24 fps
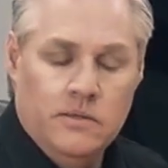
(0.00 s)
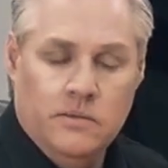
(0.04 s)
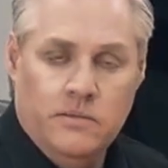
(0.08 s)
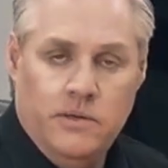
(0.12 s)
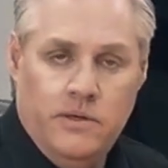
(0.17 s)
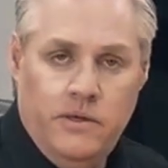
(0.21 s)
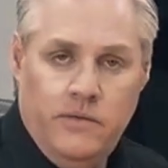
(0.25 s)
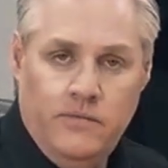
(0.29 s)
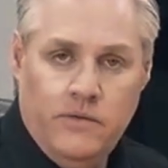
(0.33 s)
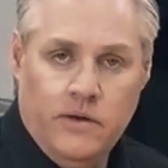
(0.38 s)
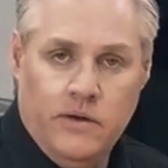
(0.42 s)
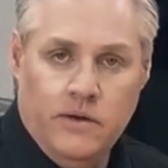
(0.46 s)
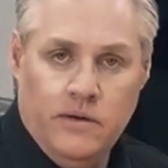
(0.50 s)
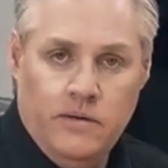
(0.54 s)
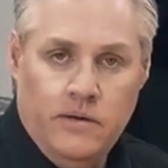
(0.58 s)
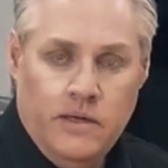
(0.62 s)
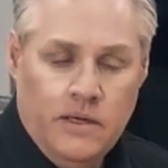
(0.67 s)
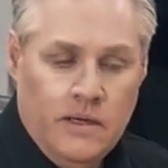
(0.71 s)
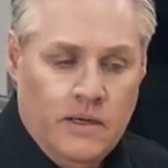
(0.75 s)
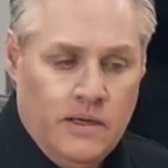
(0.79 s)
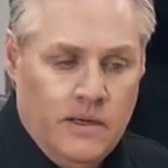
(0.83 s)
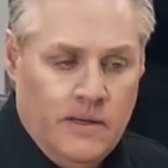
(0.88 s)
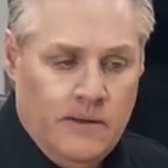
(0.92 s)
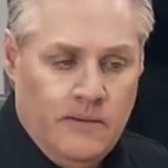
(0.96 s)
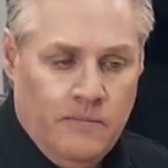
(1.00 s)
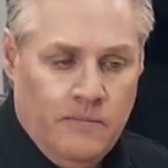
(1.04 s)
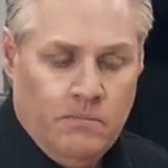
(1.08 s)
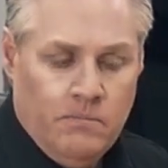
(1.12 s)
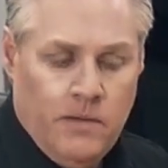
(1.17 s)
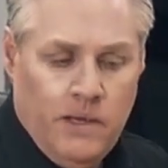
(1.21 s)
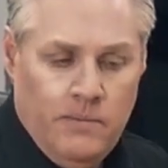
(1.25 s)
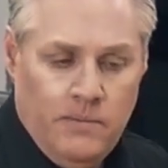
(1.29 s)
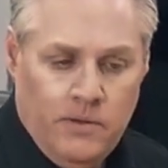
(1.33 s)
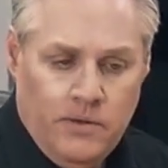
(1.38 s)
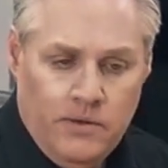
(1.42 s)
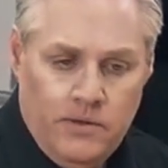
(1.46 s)
I mean, you've got
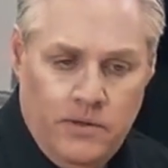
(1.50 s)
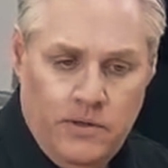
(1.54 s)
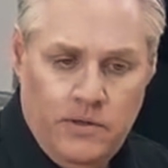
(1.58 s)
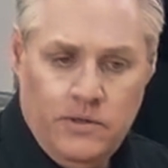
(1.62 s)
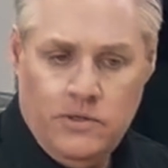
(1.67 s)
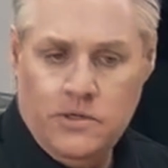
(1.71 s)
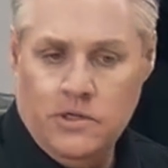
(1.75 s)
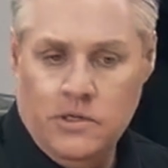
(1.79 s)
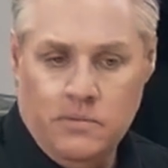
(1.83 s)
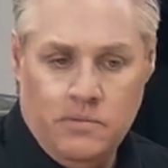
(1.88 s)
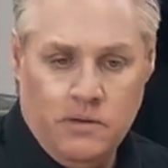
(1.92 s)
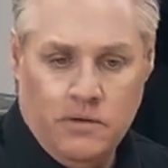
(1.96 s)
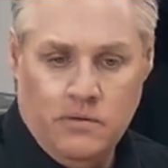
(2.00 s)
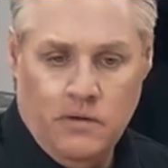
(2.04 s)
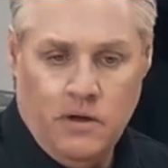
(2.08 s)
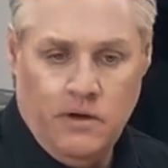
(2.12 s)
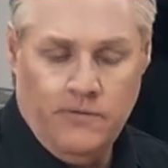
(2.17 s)
people on YouTube are